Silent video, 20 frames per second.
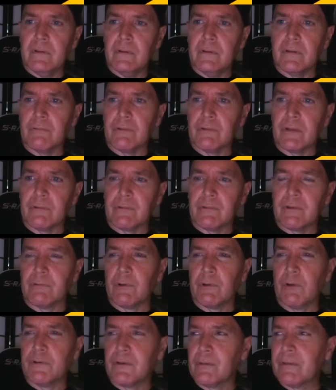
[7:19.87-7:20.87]
the, the, the
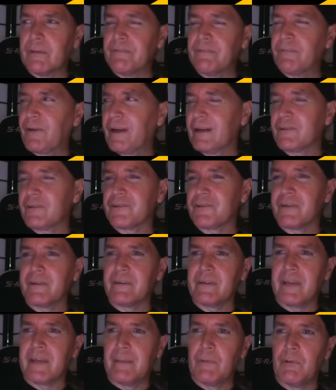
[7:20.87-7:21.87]
Royal Army
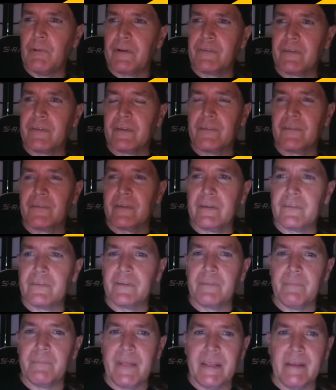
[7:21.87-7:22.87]
faction came into existence
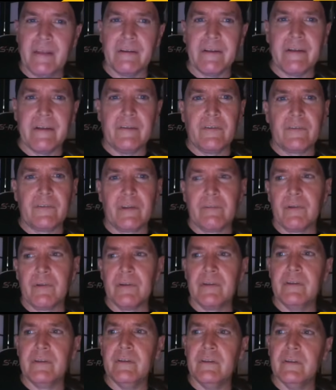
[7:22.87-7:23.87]
in May
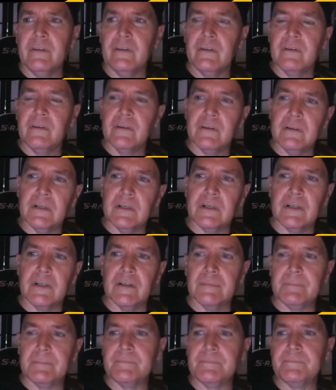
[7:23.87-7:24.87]
1970.
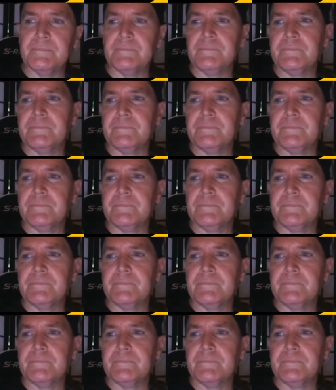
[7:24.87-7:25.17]
Um,